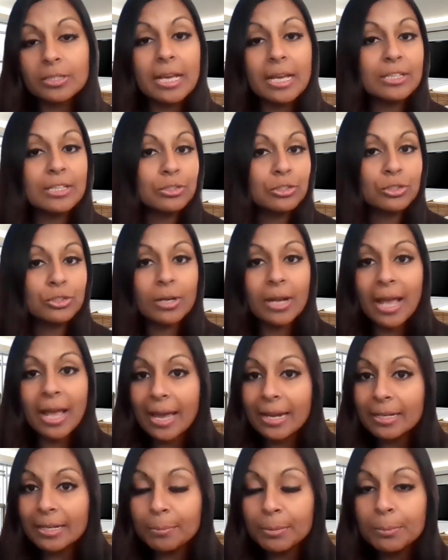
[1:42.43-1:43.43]
As you start
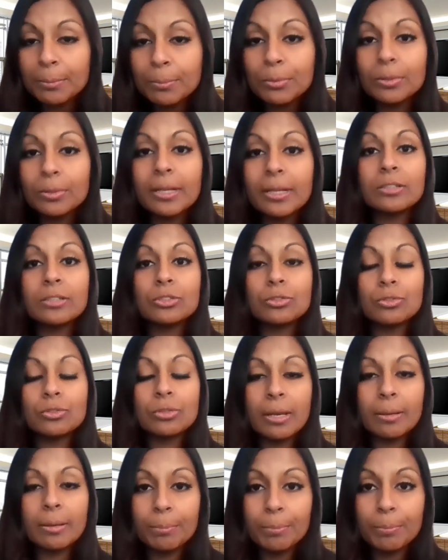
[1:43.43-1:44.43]
adding people
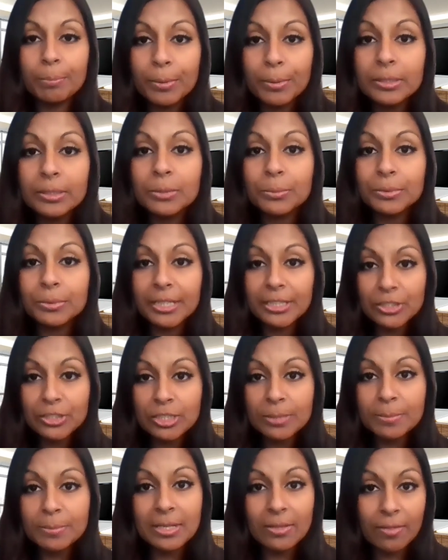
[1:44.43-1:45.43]
and building
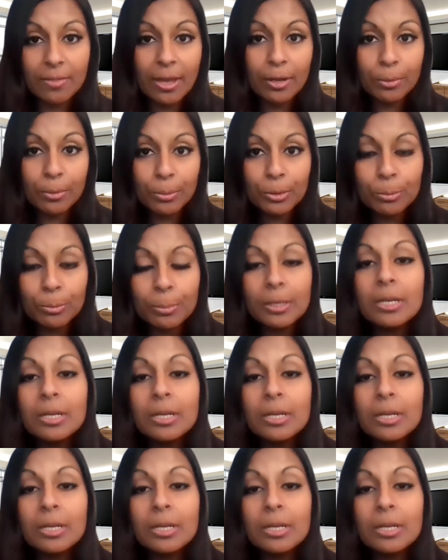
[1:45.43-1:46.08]
relationships in that group,